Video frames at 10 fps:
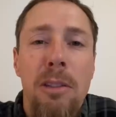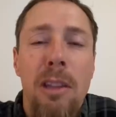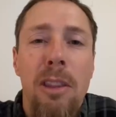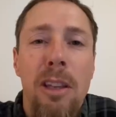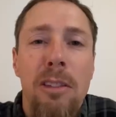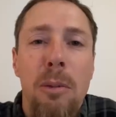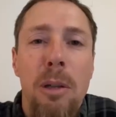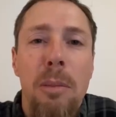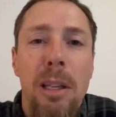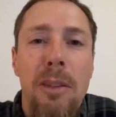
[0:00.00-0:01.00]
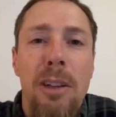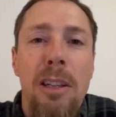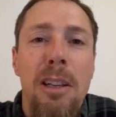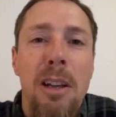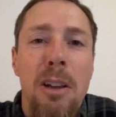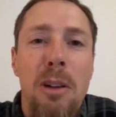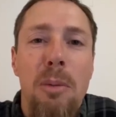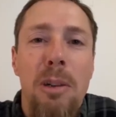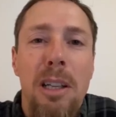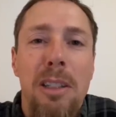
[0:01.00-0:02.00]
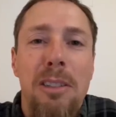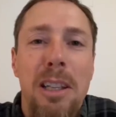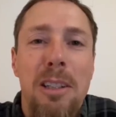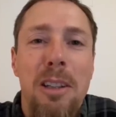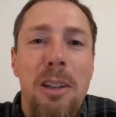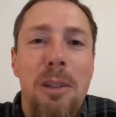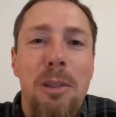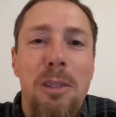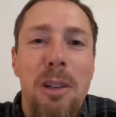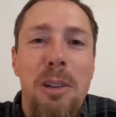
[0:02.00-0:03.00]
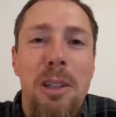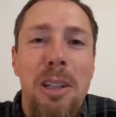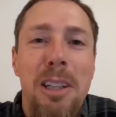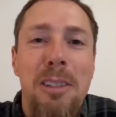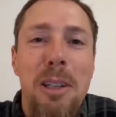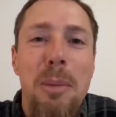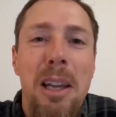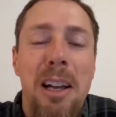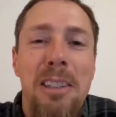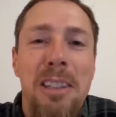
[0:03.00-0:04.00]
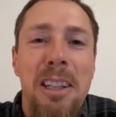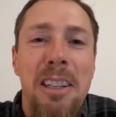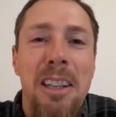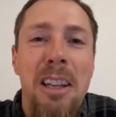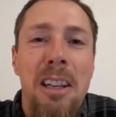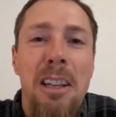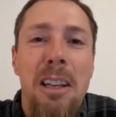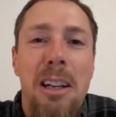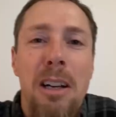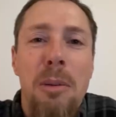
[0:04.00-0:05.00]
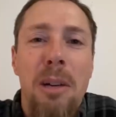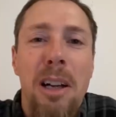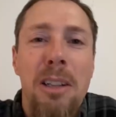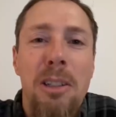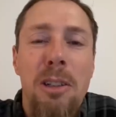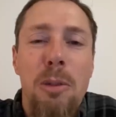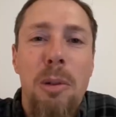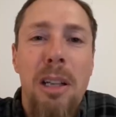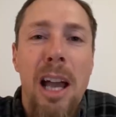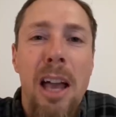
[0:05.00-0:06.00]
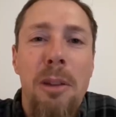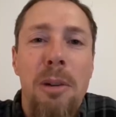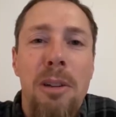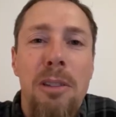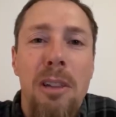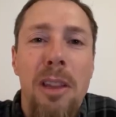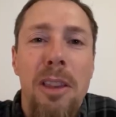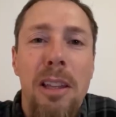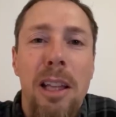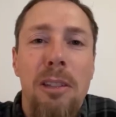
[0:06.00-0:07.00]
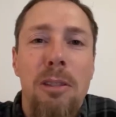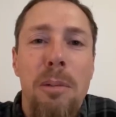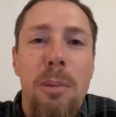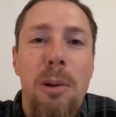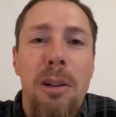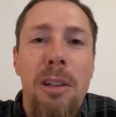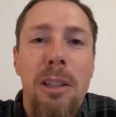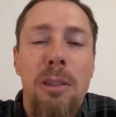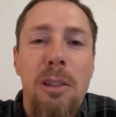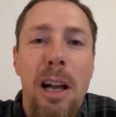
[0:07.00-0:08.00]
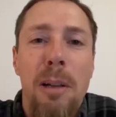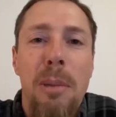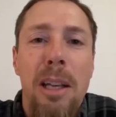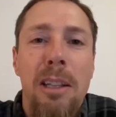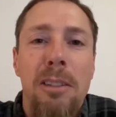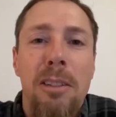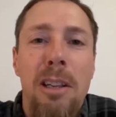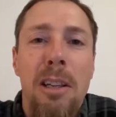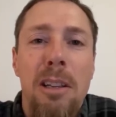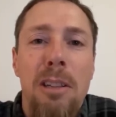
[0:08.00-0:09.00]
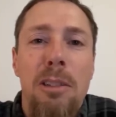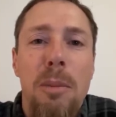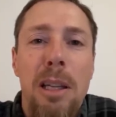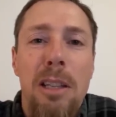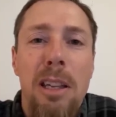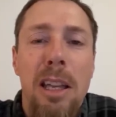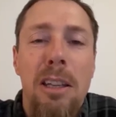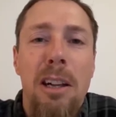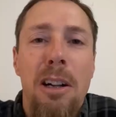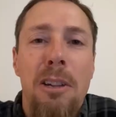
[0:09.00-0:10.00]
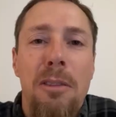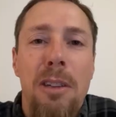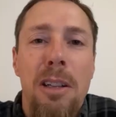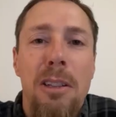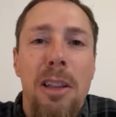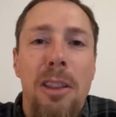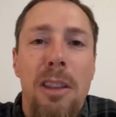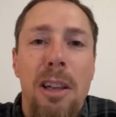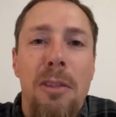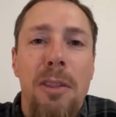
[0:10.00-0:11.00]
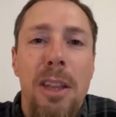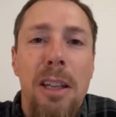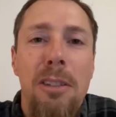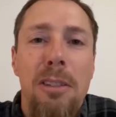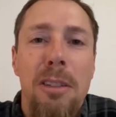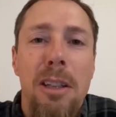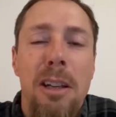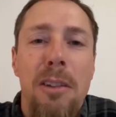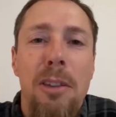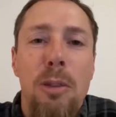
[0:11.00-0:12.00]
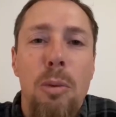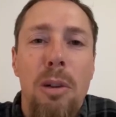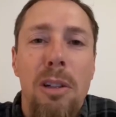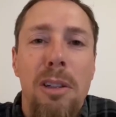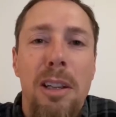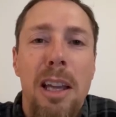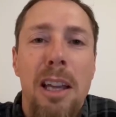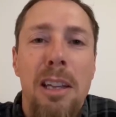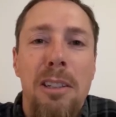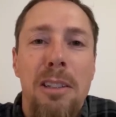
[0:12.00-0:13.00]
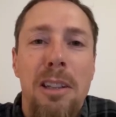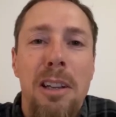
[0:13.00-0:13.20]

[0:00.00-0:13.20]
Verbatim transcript: and the things that we believe in, we're going to stick to those. So you're going to see me hunting. Uh, we're hunters, we're gatherers. I think that's so important. That's who God made us to be, to take care of the of things, uh, this world, and